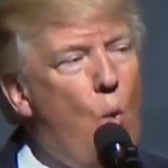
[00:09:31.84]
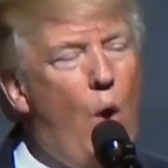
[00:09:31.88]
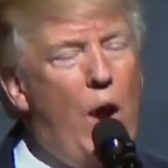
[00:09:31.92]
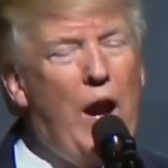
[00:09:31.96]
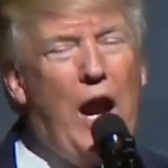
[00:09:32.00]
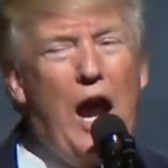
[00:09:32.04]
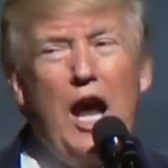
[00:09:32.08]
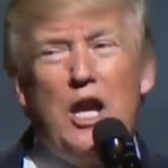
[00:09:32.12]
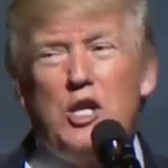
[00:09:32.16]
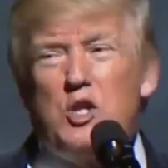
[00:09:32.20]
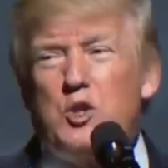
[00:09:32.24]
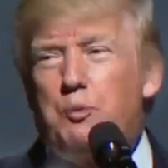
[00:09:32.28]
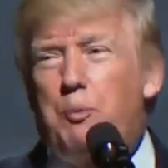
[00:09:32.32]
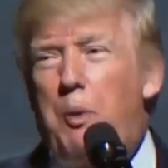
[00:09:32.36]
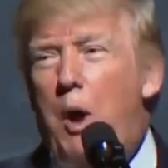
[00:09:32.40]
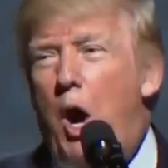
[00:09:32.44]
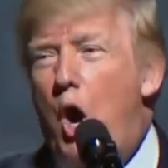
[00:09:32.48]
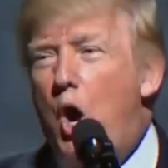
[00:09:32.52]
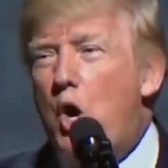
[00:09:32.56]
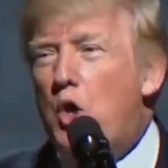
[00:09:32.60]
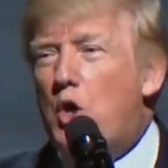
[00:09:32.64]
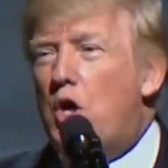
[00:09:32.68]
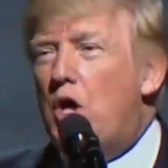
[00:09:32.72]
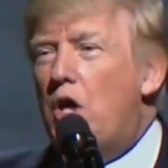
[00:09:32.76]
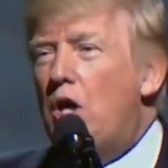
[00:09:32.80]
When I
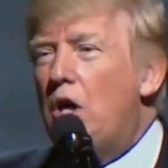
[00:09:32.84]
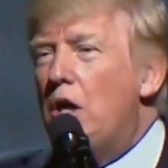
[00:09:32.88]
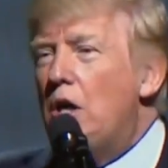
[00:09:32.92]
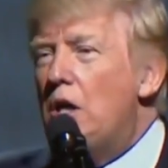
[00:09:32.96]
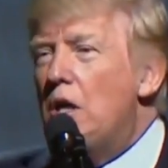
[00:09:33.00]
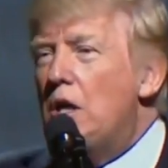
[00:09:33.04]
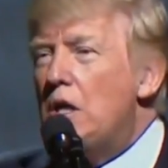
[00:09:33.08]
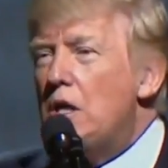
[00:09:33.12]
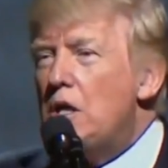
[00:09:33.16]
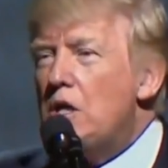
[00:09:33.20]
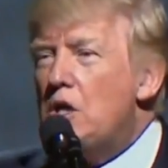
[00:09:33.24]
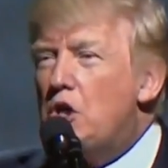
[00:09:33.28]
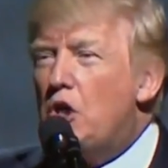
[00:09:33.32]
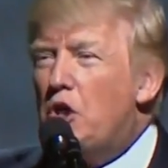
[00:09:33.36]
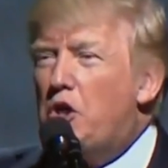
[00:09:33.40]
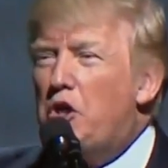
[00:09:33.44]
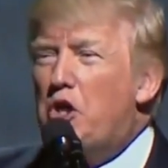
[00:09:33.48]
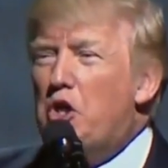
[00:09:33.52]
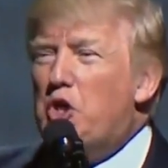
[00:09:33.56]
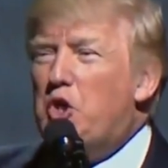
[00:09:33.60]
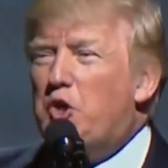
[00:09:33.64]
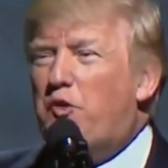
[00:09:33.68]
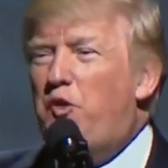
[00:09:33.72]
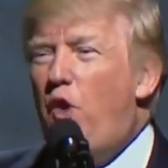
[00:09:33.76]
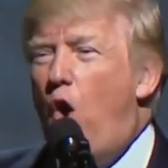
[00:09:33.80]
spoke to
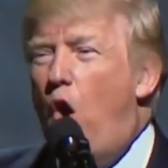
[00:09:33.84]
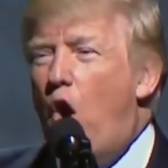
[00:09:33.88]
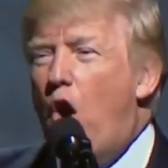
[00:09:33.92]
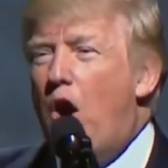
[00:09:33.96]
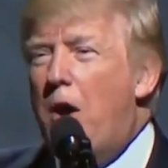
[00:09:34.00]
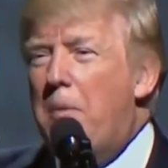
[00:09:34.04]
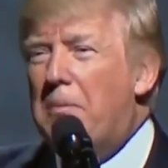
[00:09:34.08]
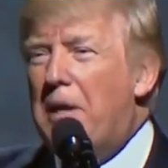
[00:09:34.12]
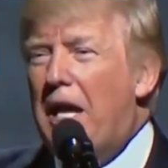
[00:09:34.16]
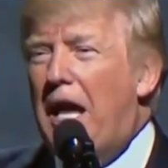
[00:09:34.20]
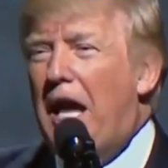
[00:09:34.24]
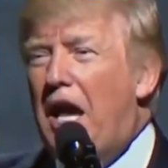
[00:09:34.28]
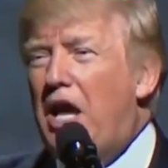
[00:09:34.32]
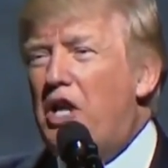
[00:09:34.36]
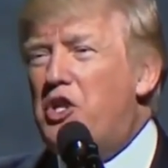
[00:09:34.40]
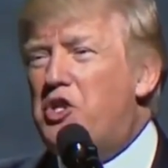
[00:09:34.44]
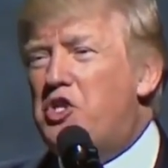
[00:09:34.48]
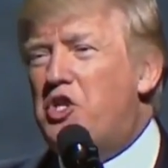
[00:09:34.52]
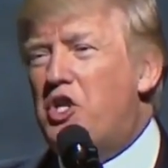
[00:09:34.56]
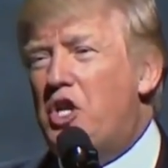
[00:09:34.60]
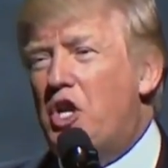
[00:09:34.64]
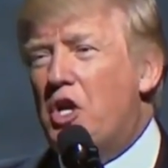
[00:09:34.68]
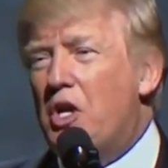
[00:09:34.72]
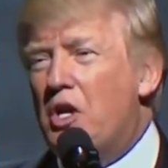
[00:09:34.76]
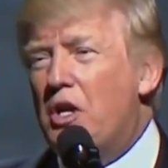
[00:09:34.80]
this forum
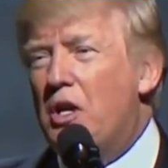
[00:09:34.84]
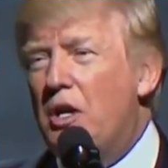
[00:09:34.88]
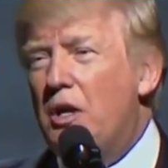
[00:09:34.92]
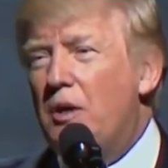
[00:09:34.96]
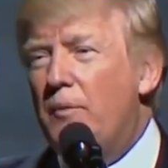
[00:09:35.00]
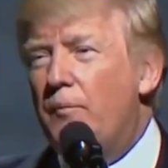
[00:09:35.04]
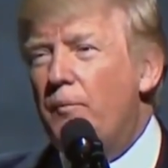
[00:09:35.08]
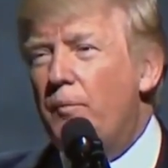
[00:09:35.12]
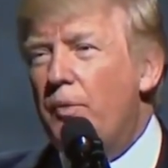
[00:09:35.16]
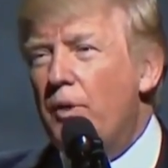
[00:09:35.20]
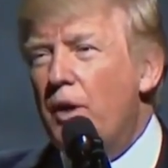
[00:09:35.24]
last year,